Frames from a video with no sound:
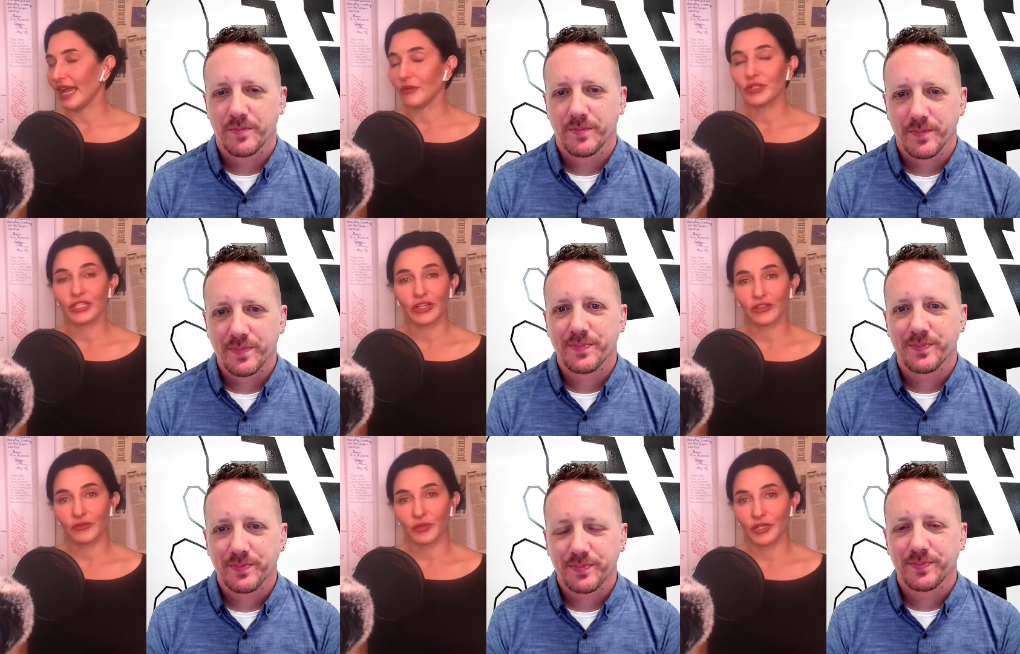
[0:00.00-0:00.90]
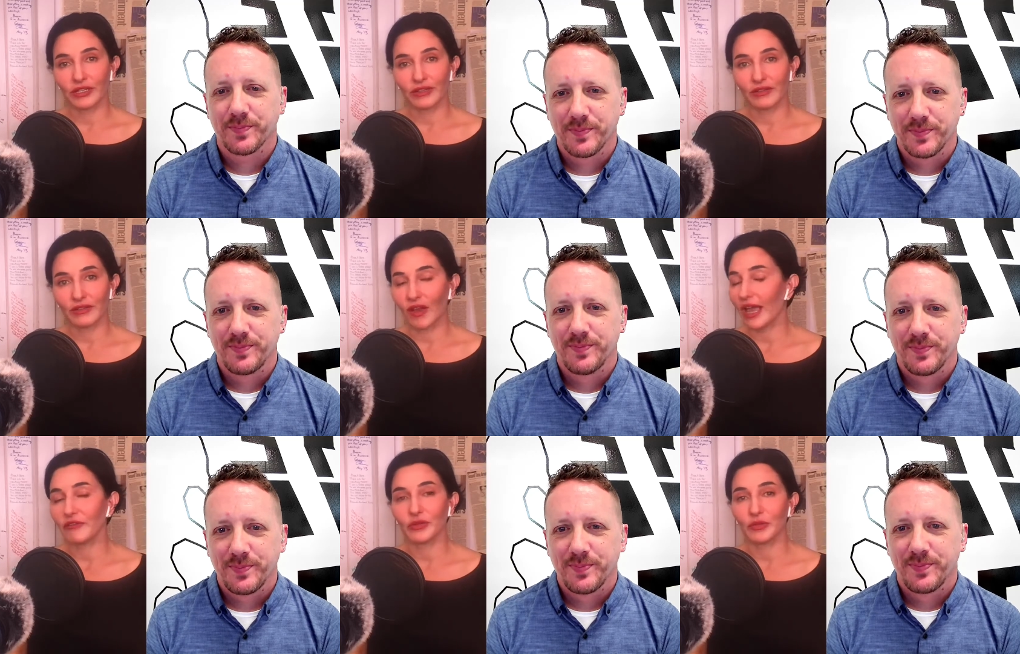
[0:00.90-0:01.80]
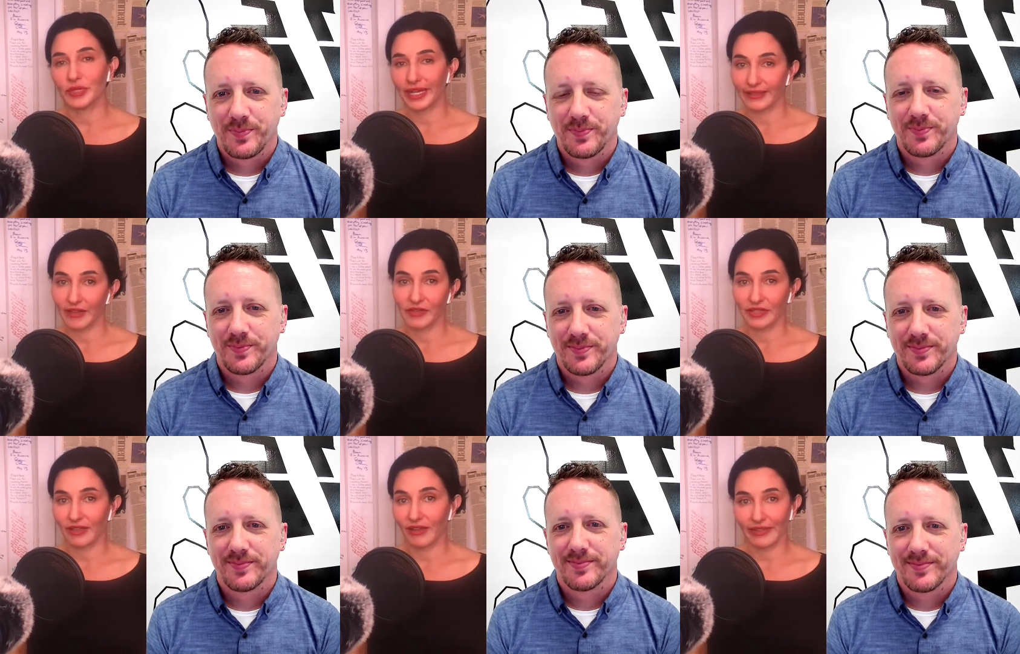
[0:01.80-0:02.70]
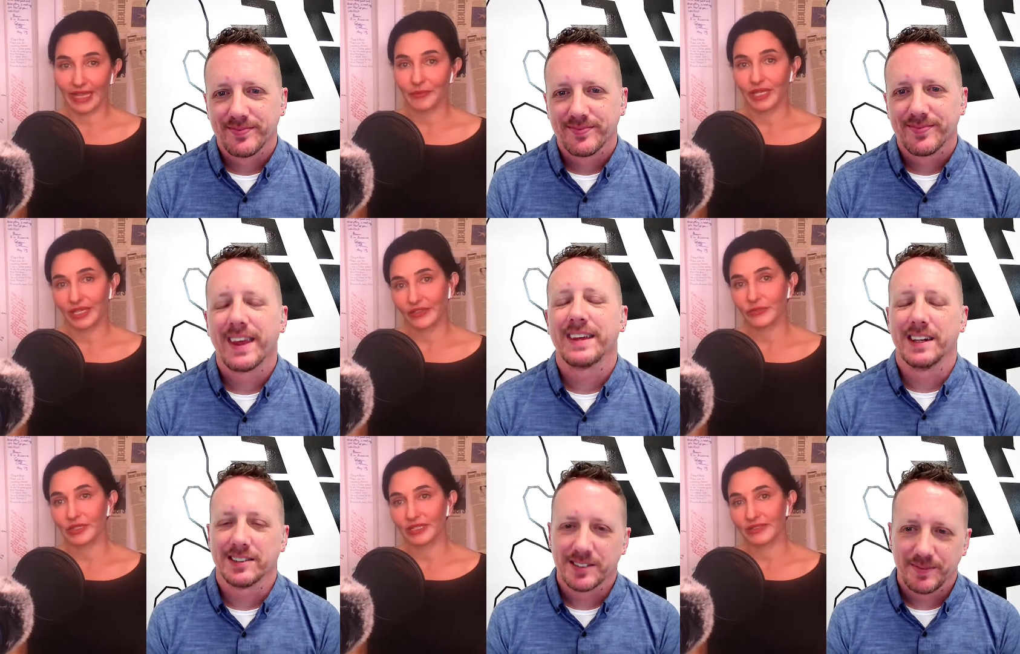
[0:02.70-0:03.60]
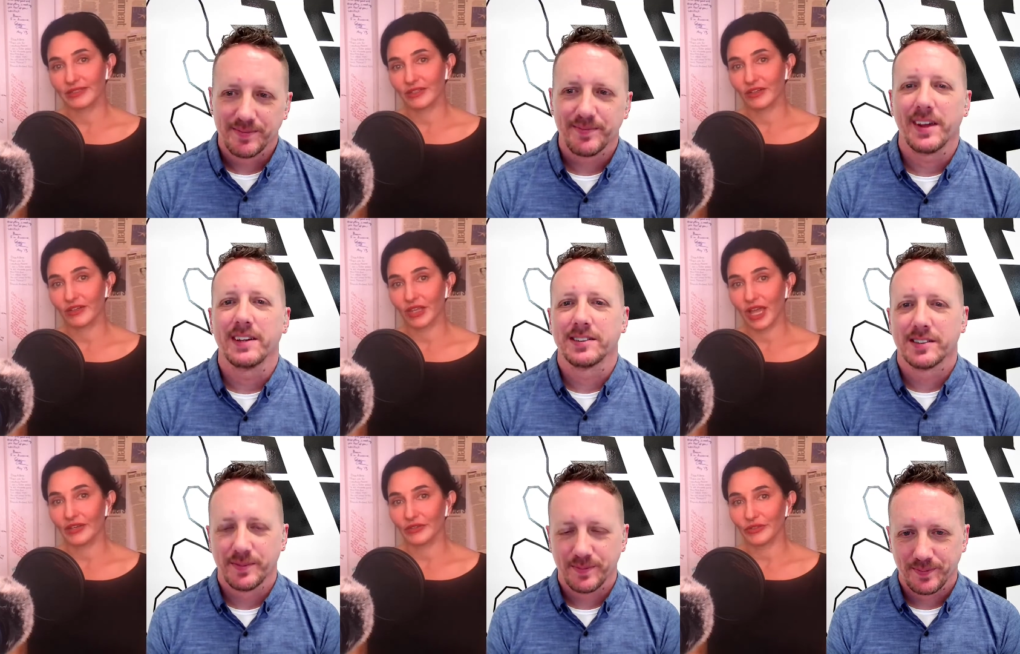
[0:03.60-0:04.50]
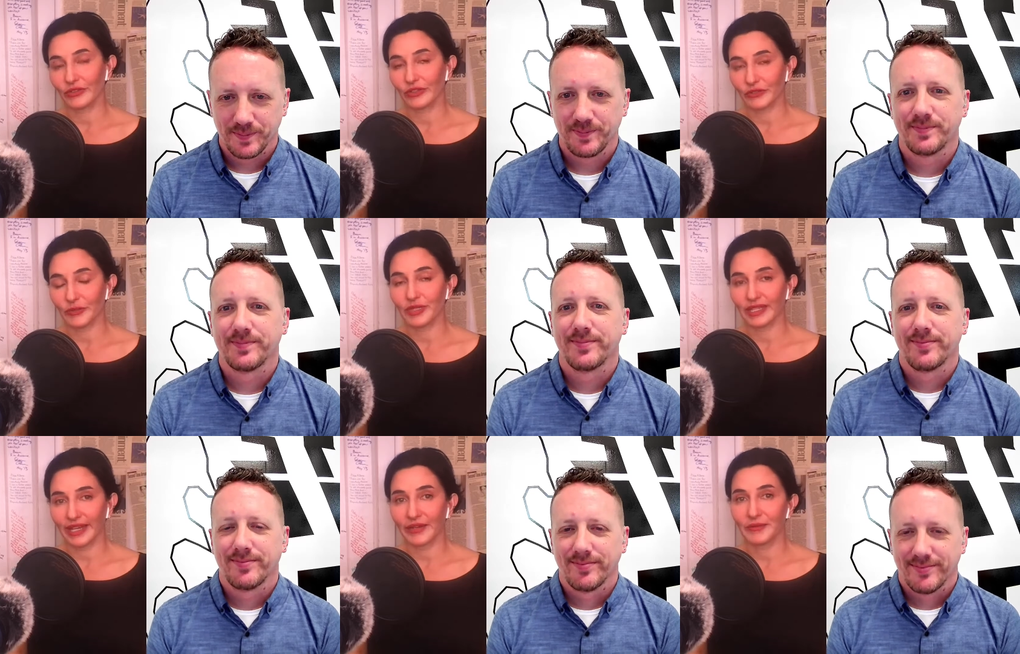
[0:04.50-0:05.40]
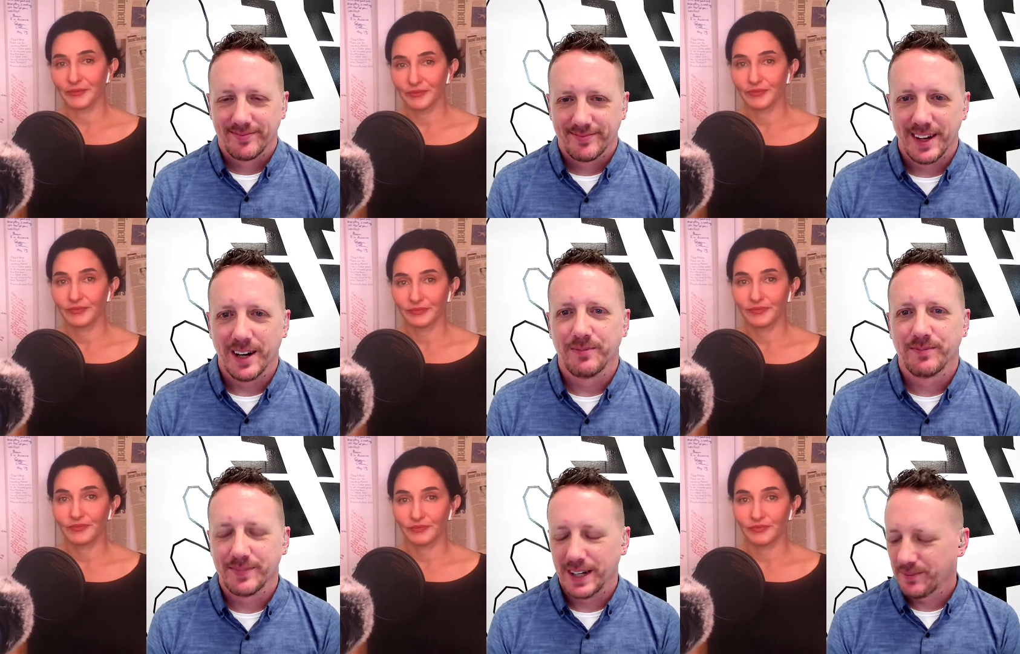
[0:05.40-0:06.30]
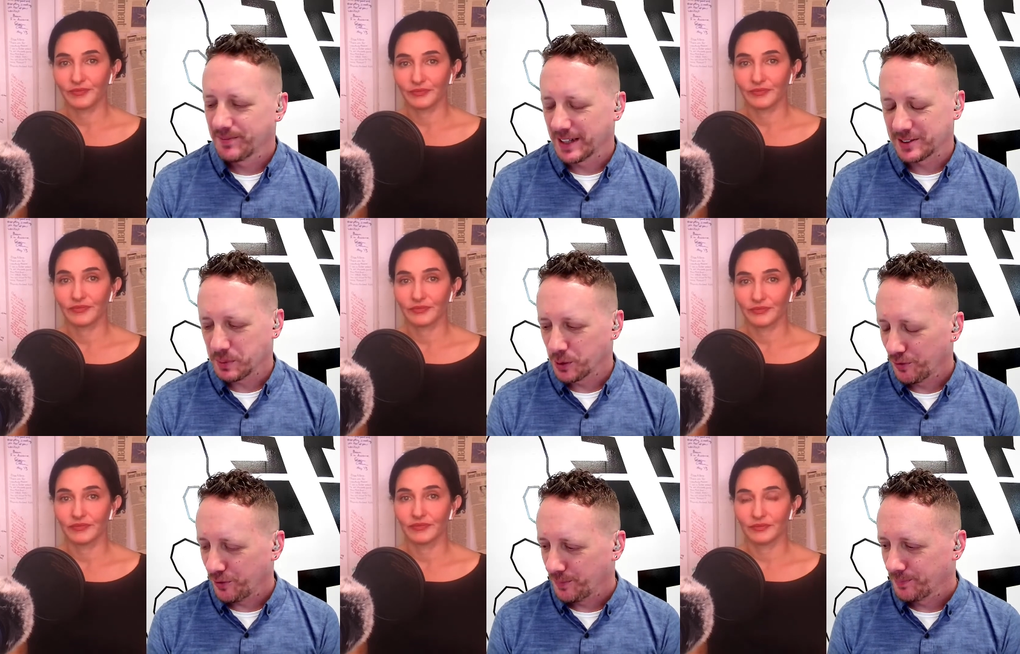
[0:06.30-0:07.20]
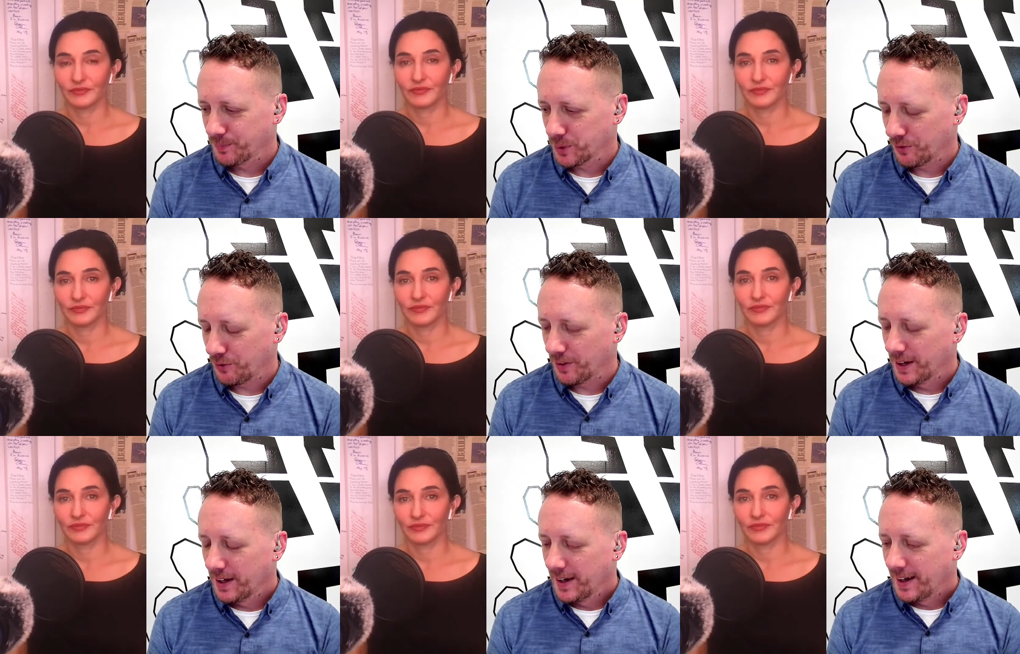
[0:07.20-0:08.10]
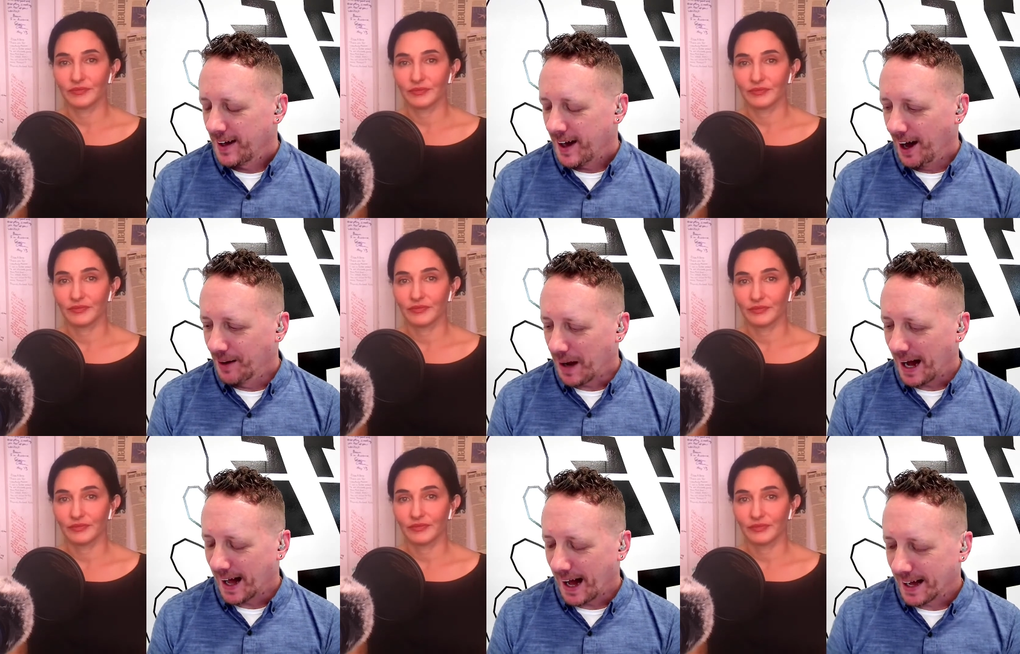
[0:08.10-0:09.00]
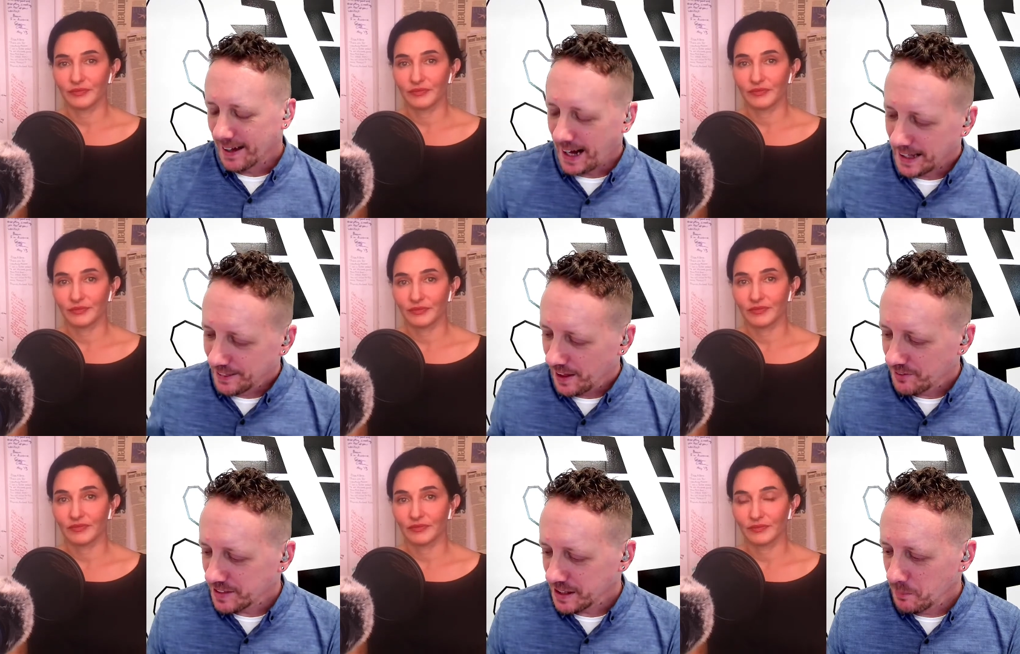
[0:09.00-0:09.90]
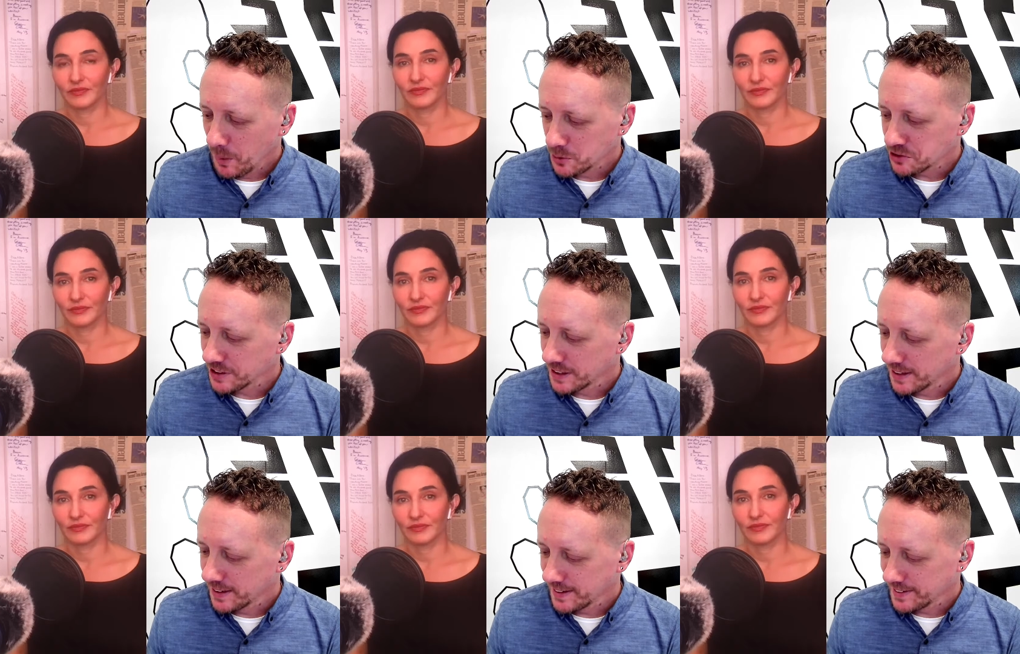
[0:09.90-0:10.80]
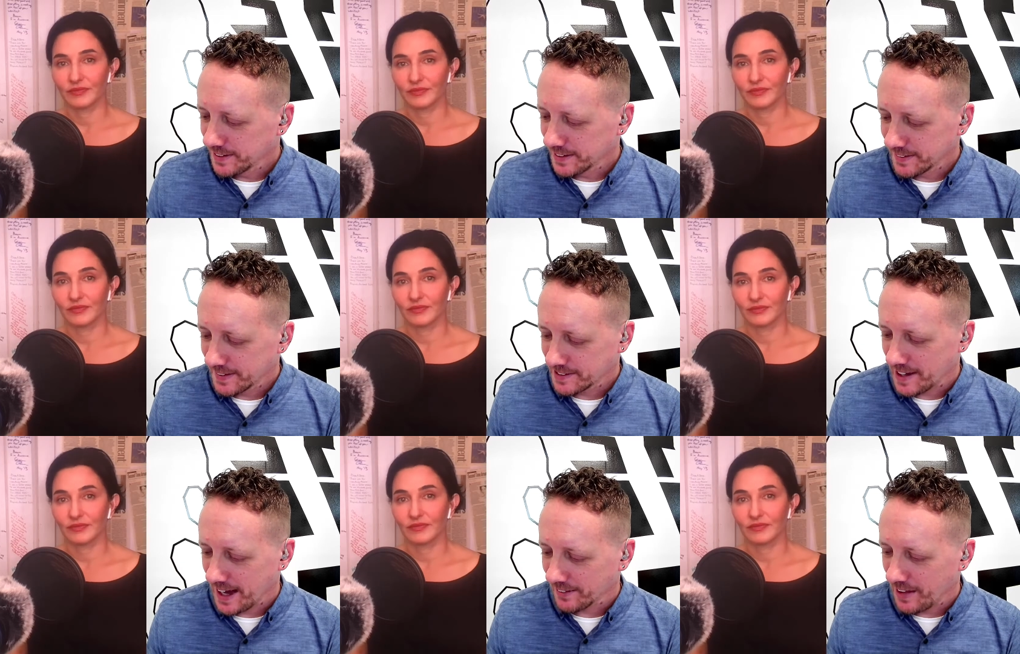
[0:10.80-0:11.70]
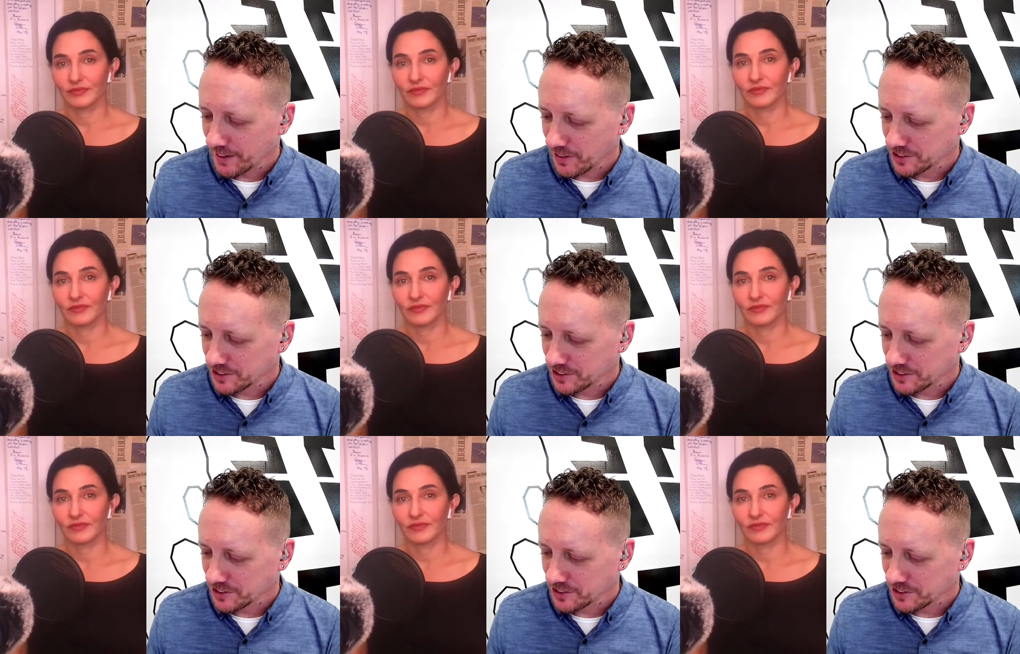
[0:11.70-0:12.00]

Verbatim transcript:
Speaker 1: I wish I could have put every woman I love on, on that page yes, because there yes. are a lot who deserve to be there. Yeah,
Speaker 2: yeah, that's beautiful, beautiful. Um, I, I, I love the emotion the the tagline of our